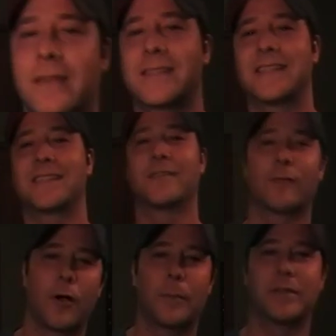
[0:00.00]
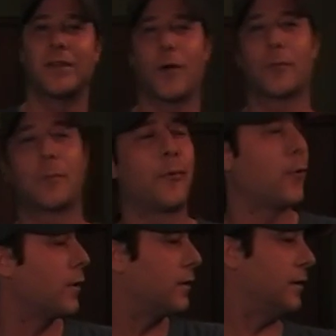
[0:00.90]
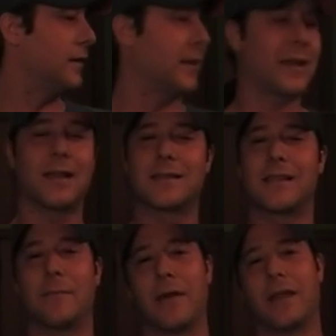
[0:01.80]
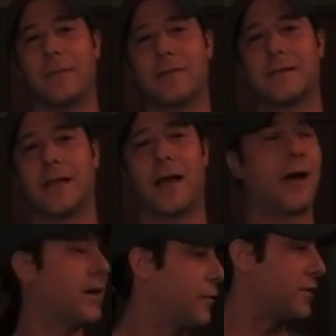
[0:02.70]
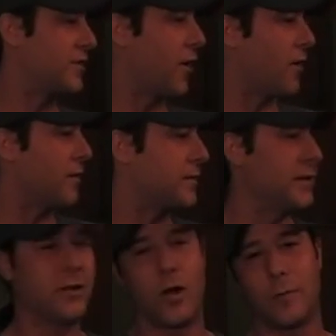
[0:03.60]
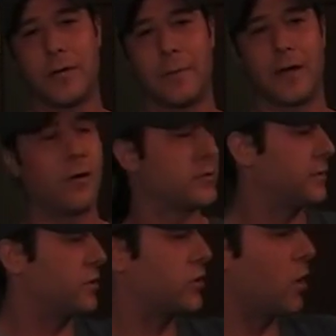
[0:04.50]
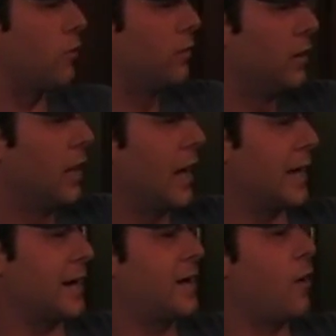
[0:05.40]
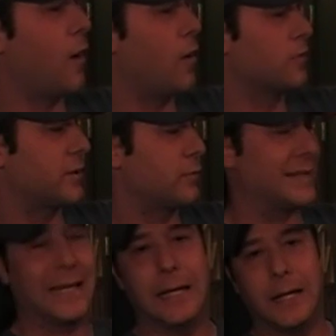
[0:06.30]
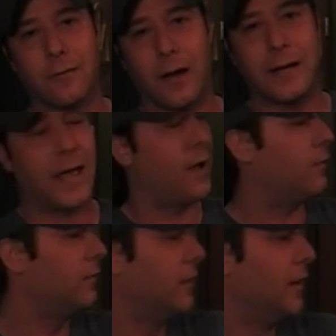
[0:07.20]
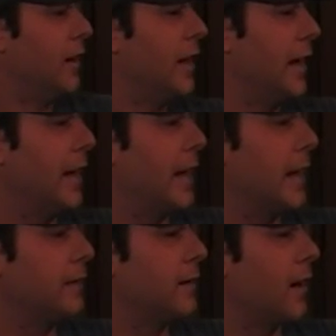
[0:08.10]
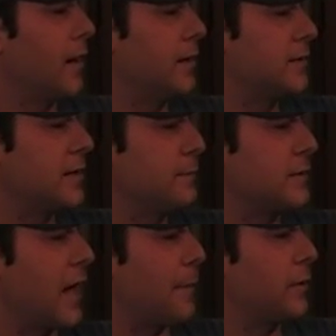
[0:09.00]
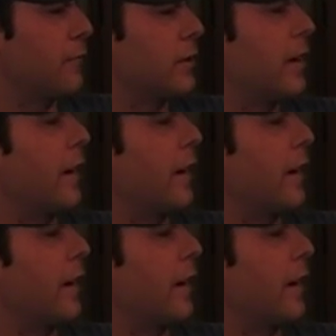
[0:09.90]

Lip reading: this is the Rope and Dope Report. Like I said, my name is Chris Carlson. You know me, I'm the host of the show. I got a co-host who's eating right now, and he seems happy over there.